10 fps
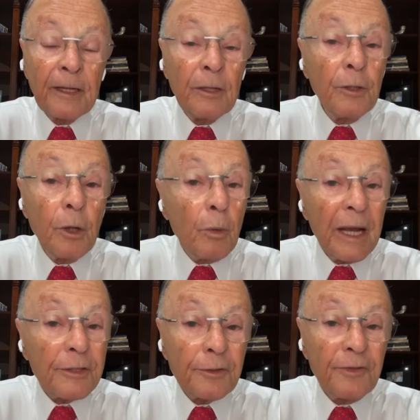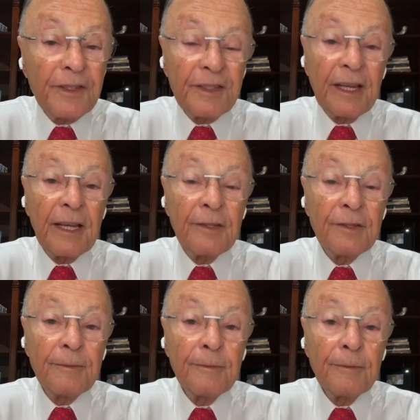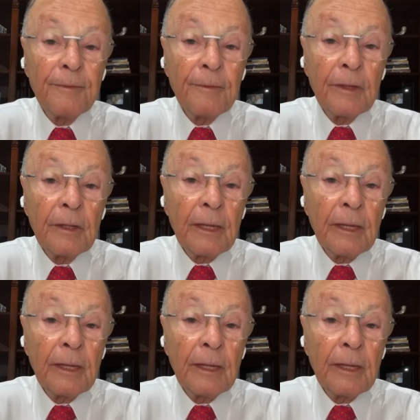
or healing is not enough.